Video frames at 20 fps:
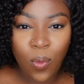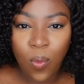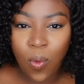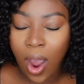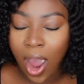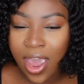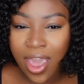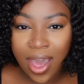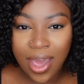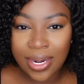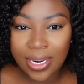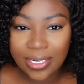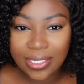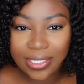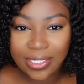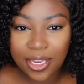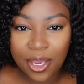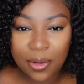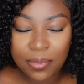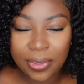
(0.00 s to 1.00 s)
Why y'all didn't
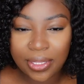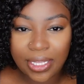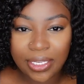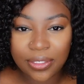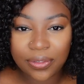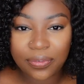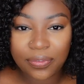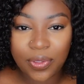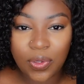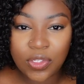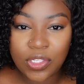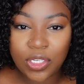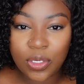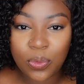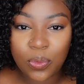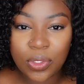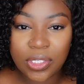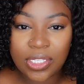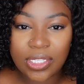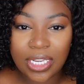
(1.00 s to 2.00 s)
tell me that
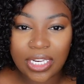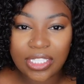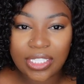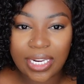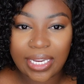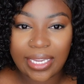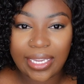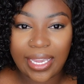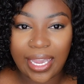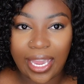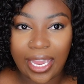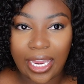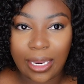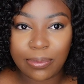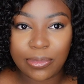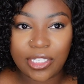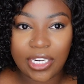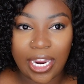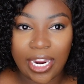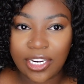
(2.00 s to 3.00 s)
diffusing was such a
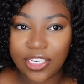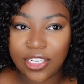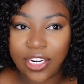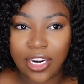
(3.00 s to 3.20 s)
game changer?